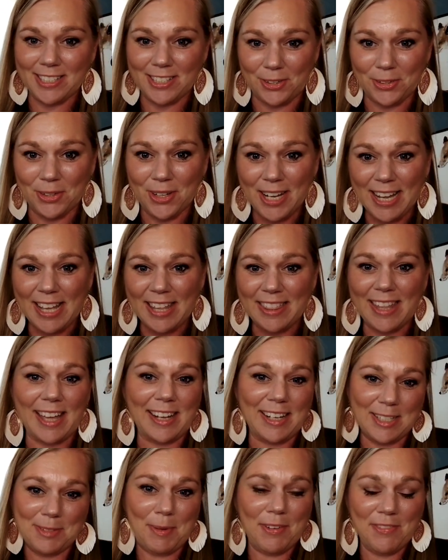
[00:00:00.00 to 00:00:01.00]
So
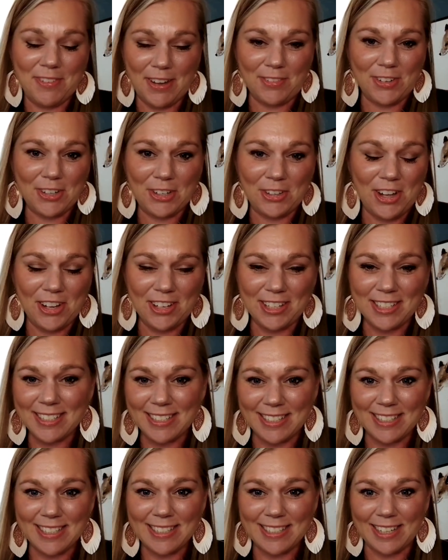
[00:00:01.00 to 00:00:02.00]
that is my favorite
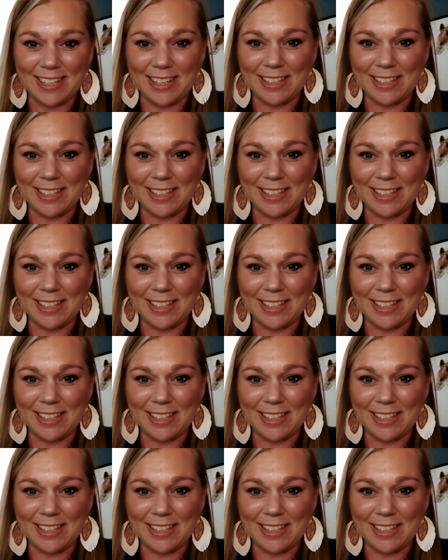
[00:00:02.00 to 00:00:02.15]
clause. It's